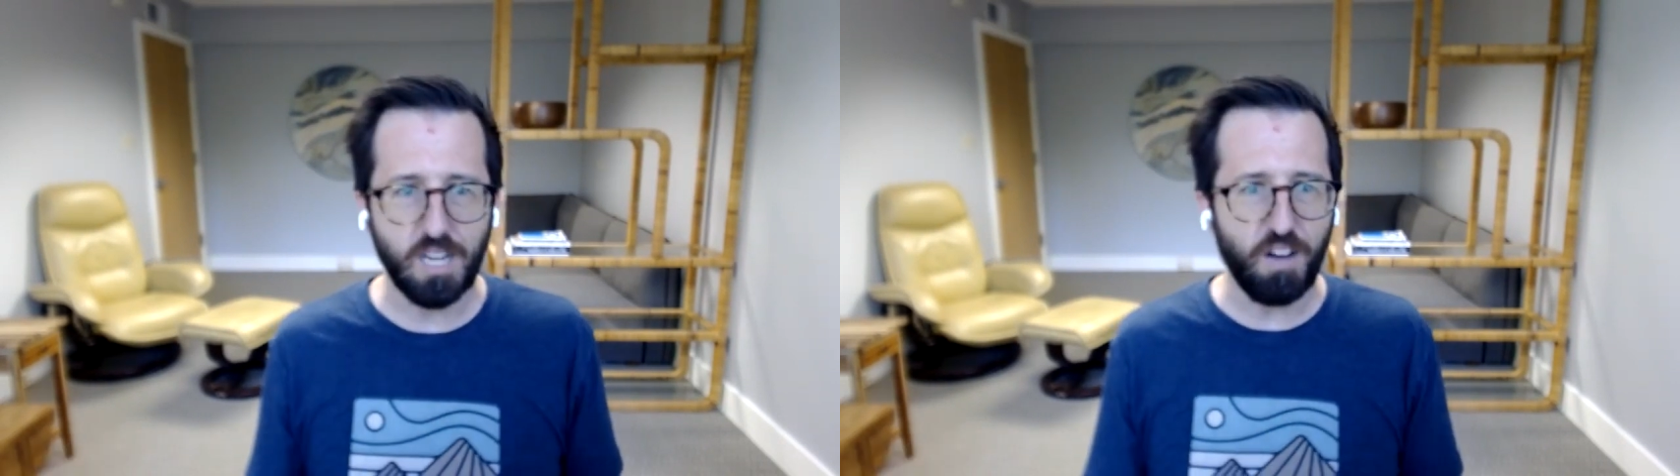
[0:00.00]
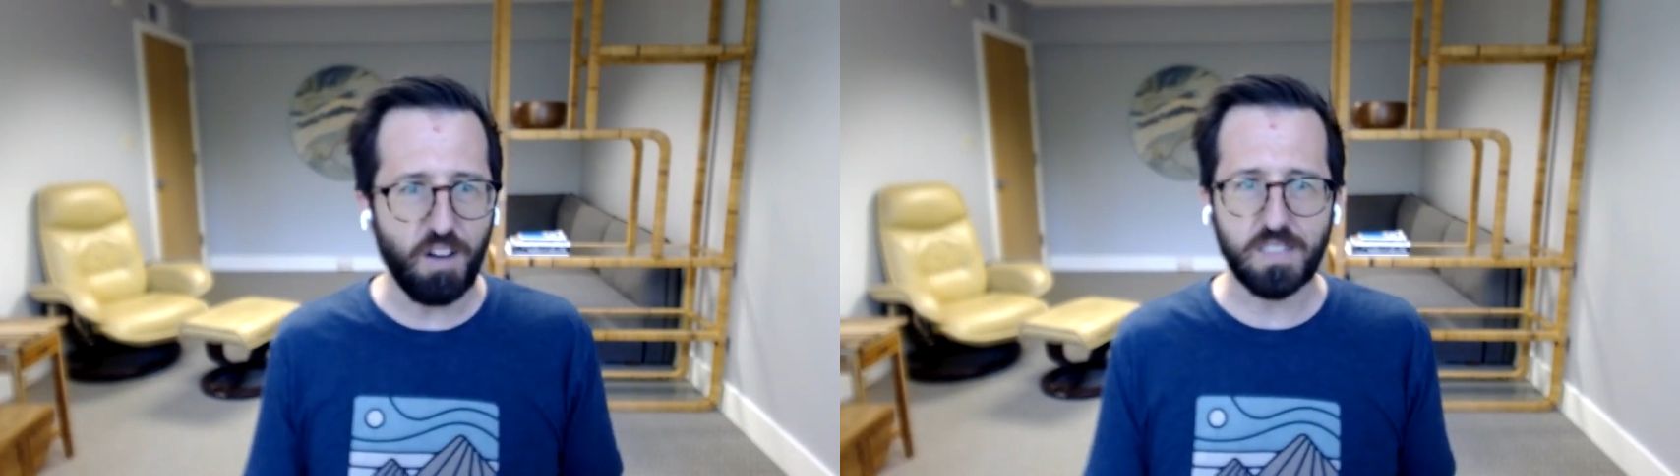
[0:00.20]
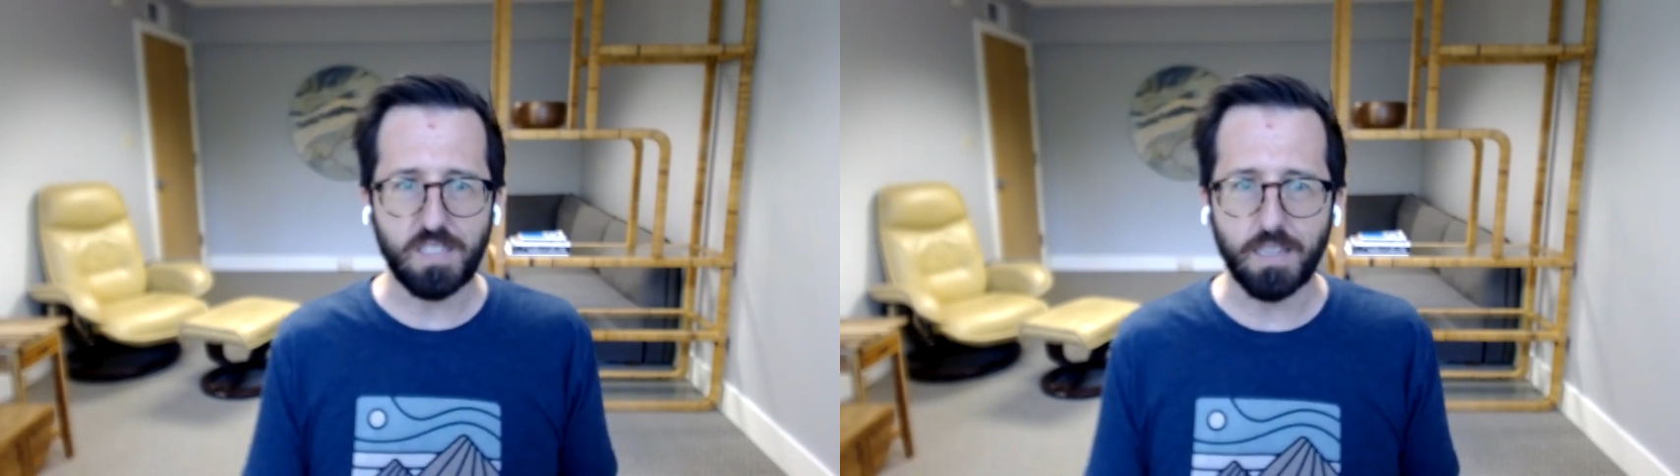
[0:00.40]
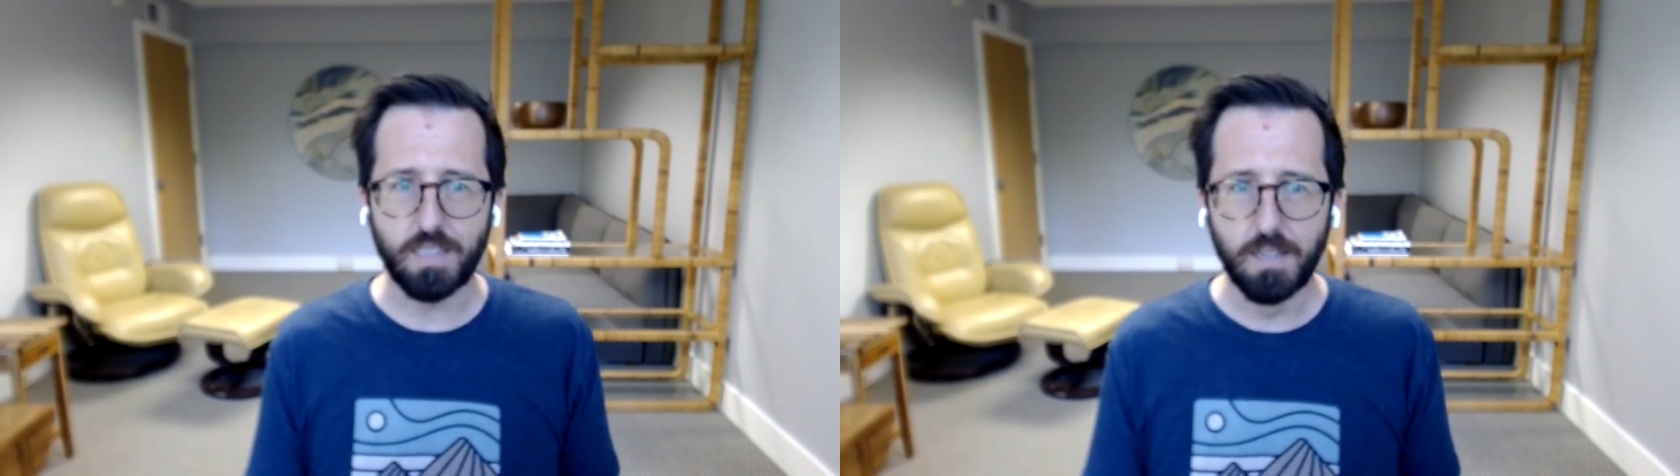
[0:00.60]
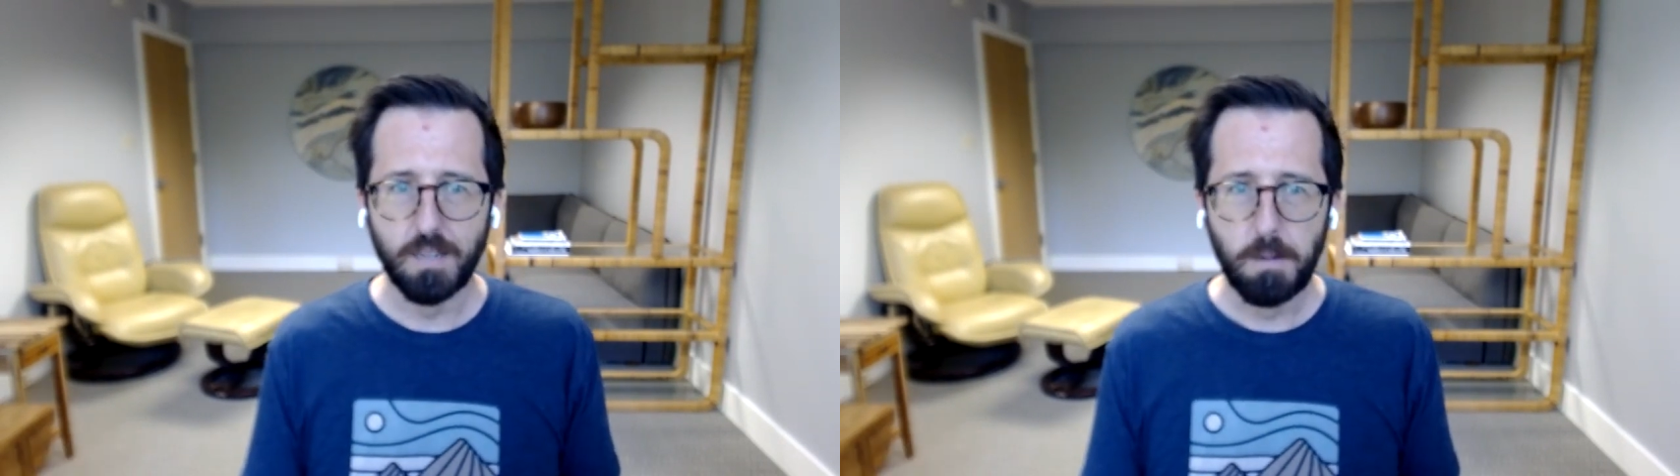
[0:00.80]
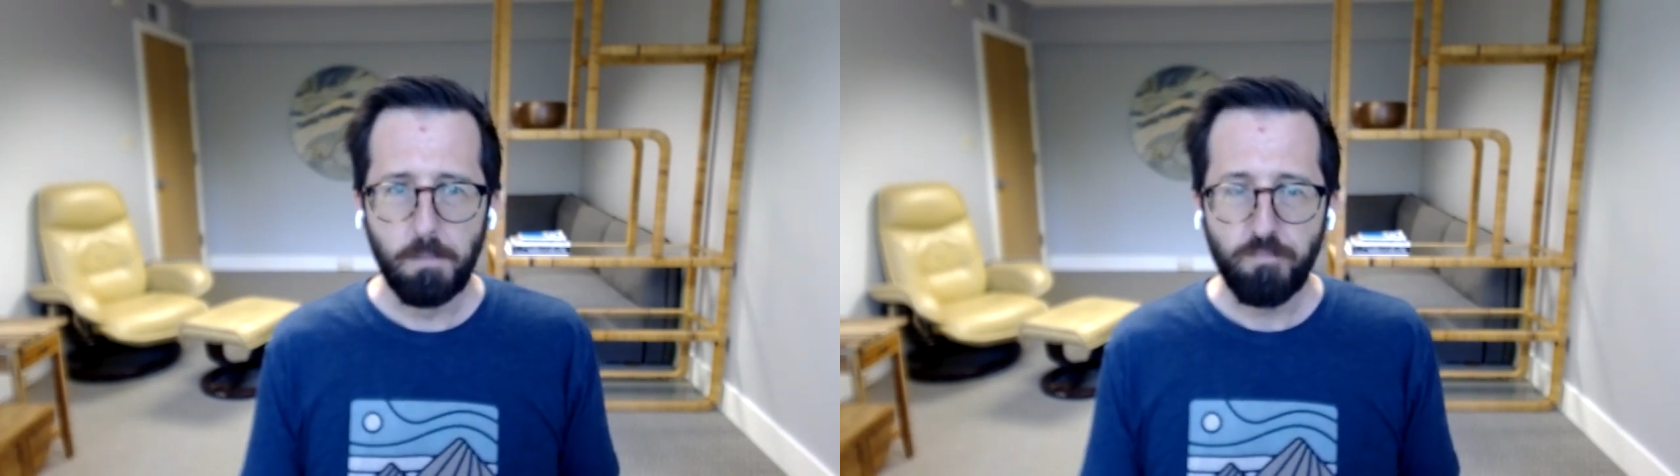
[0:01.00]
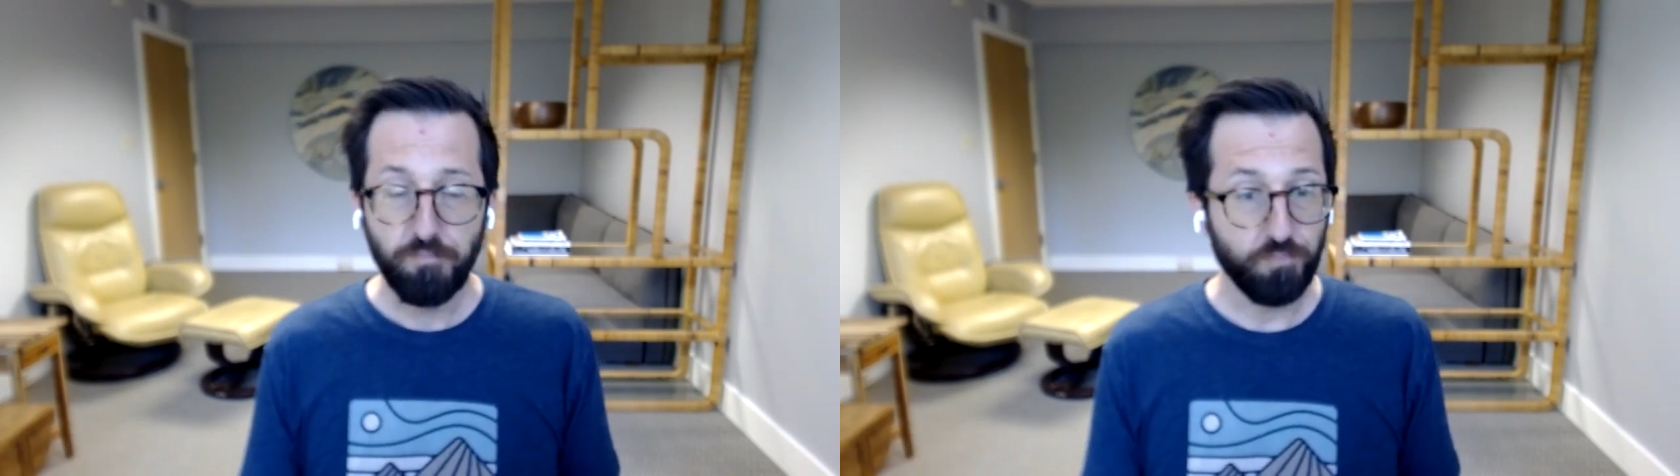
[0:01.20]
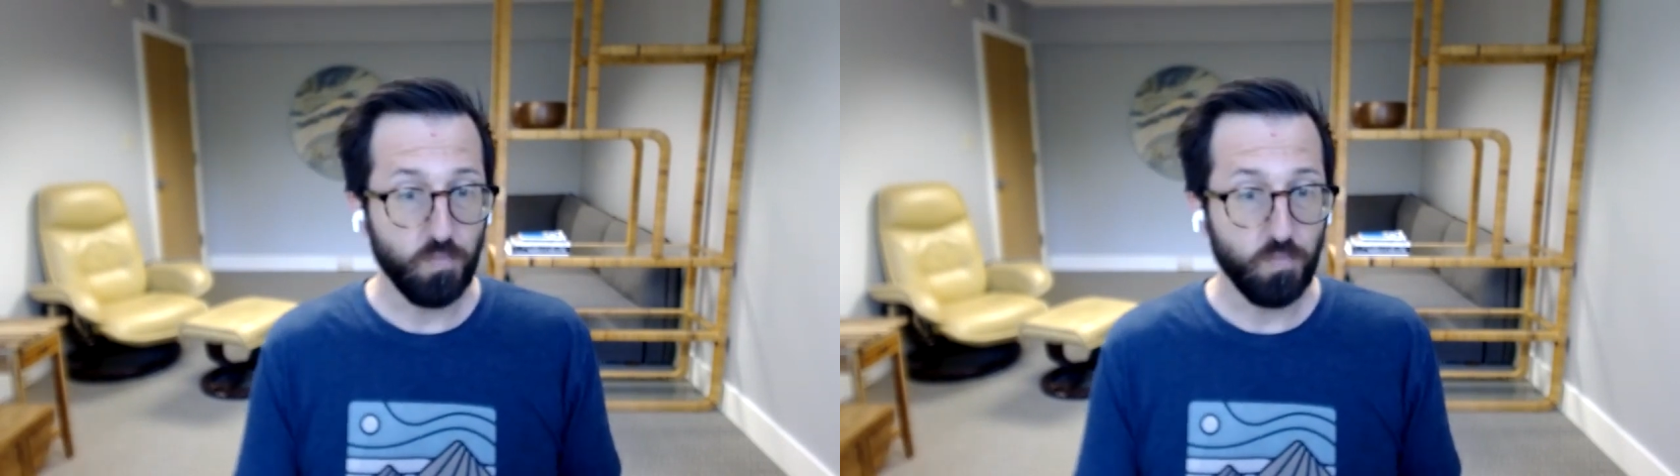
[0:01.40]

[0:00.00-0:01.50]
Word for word: all this stuff, it's like